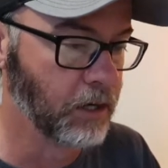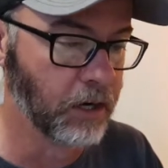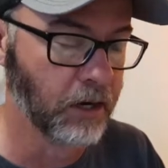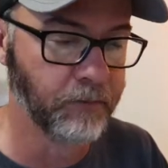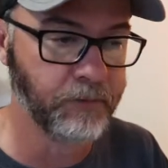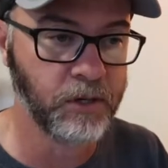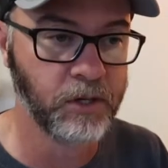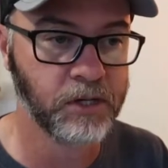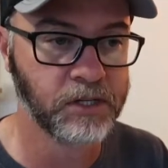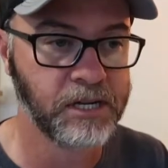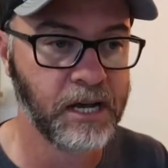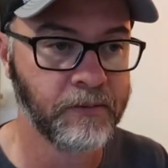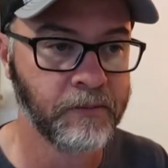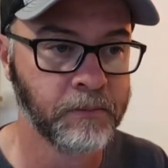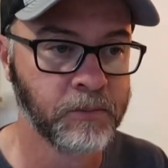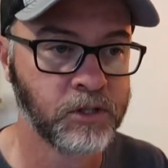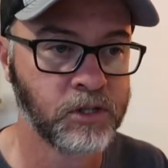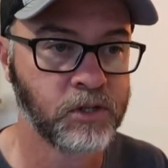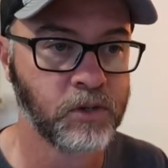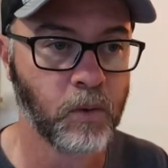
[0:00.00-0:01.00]
know, if you just have
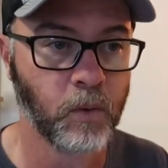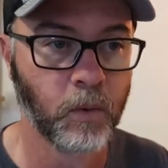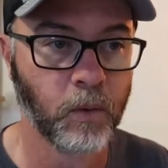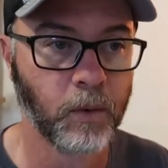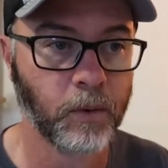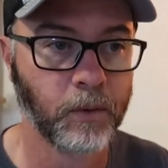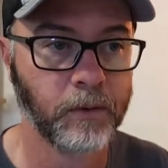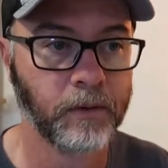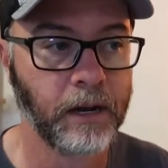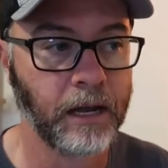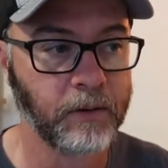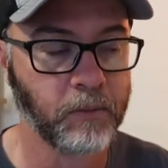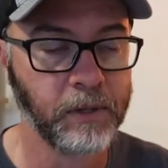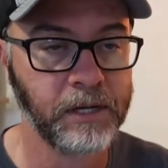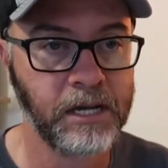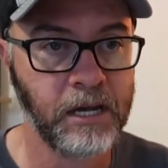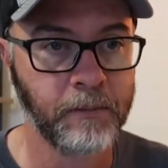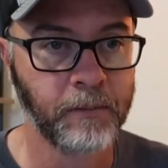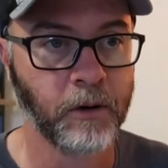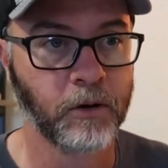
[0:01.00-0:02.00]
them stored, like we
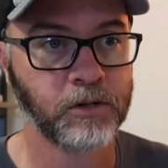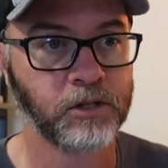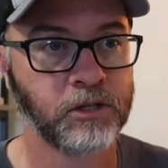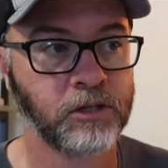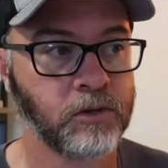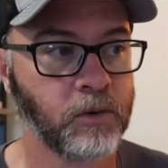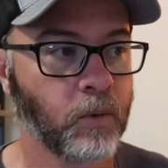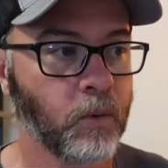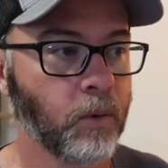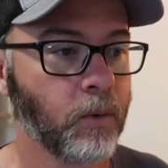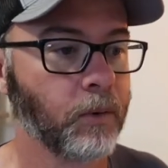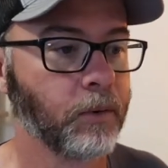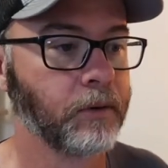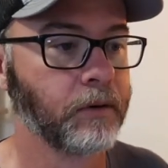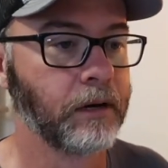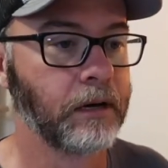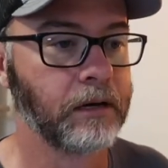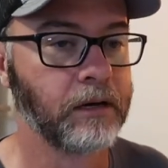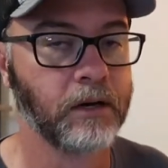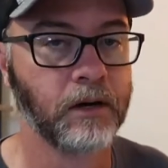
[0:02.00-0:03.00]
keep ours stored,
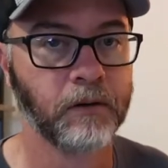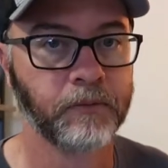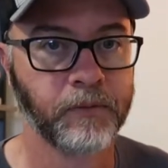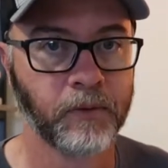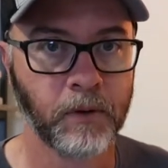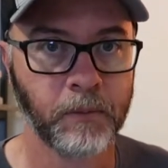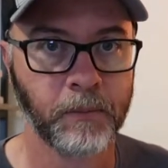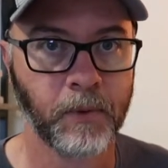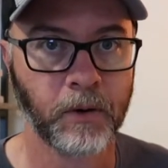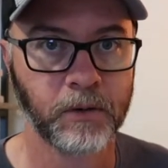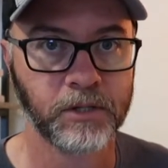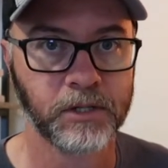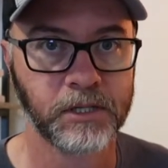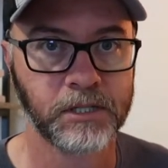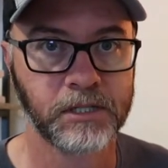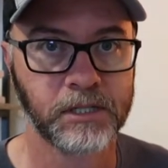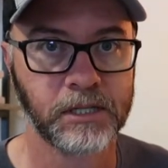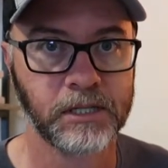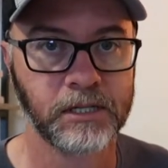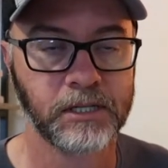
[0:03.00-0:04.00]
you know, for
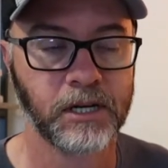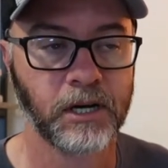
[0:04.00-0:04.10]
emergencies.